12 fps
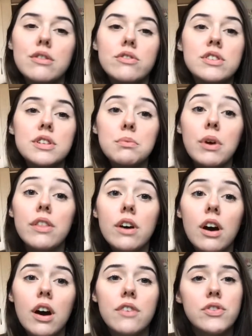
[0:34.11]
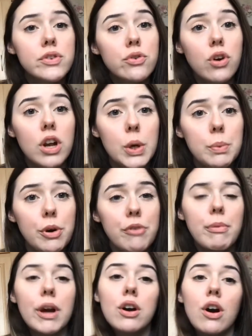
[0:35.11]
obviously with I've still got a little bit of
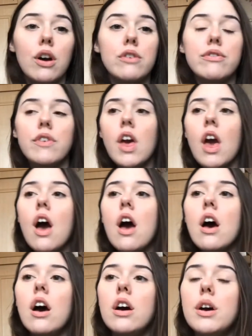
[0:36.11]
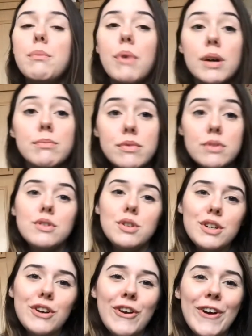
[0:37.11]
my cough, but I'm
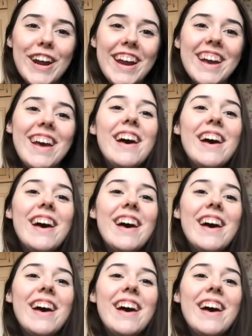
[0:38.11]
doing great.